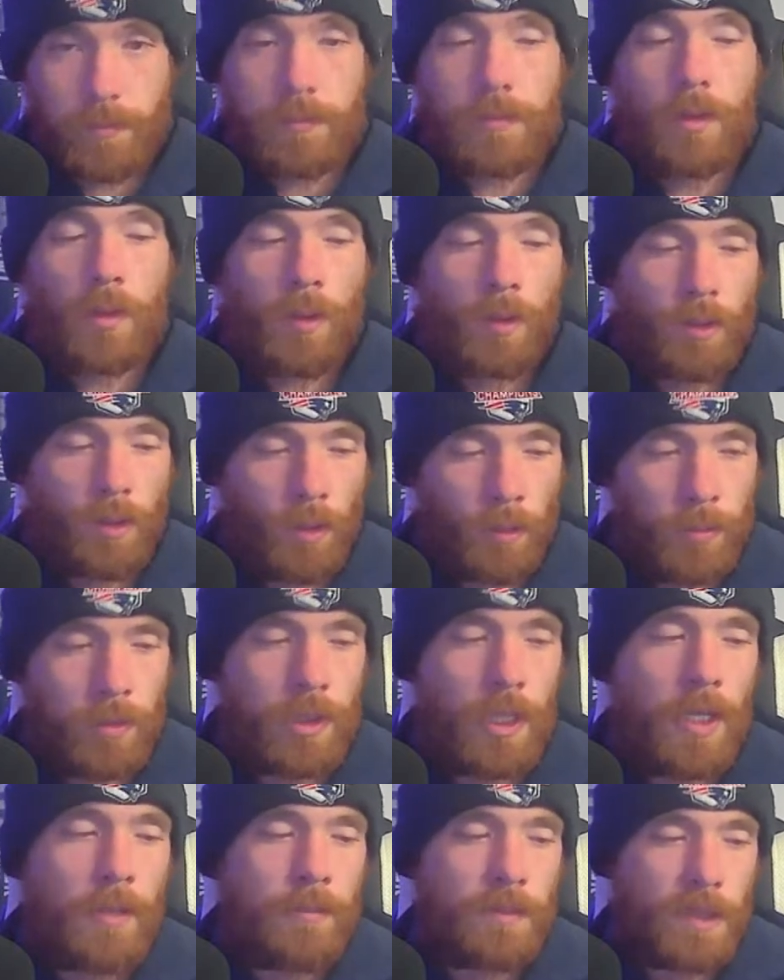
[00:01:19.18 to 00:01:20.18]
Old GOAT
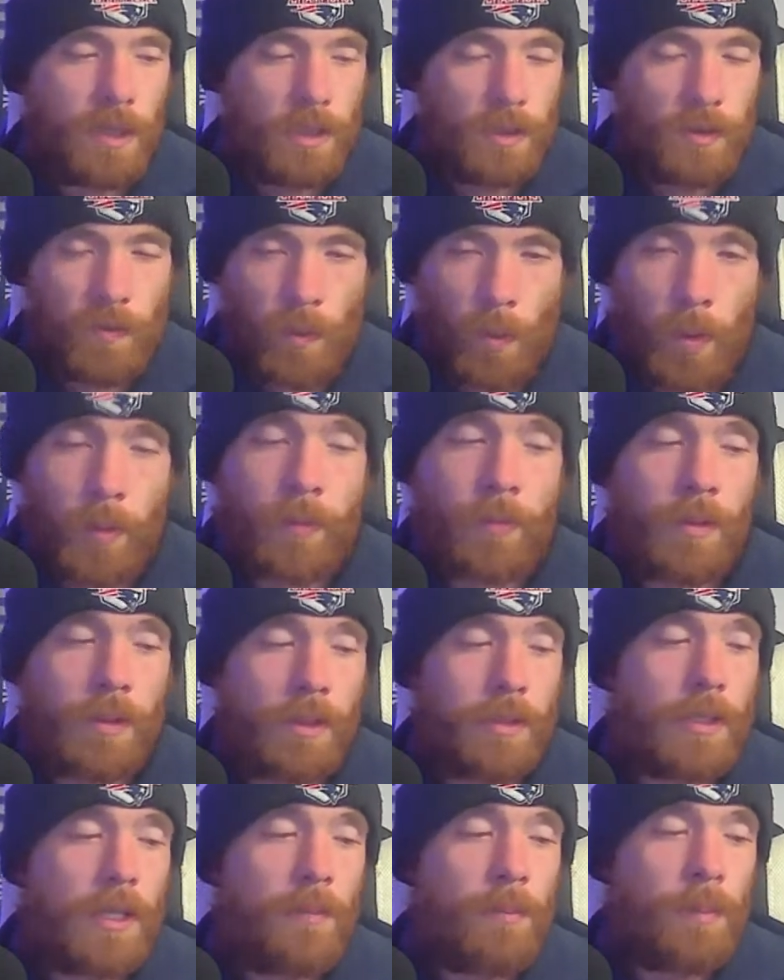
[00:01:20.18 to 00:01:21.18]
James get his 4th
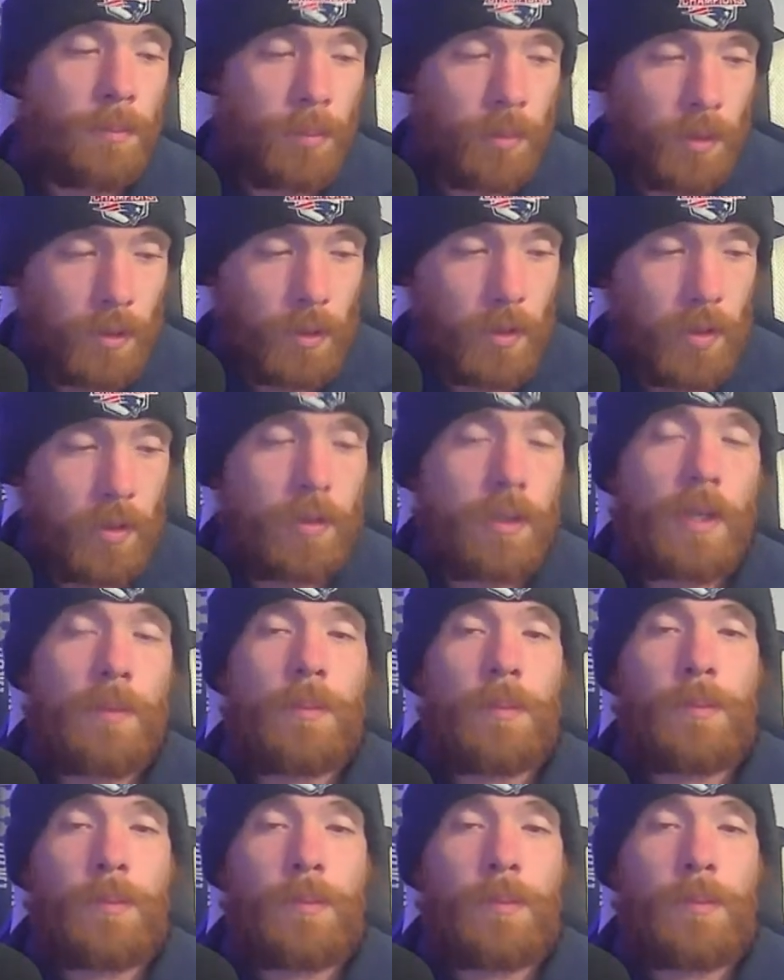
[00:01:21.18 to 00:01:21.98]
ring. That'd be pretty good.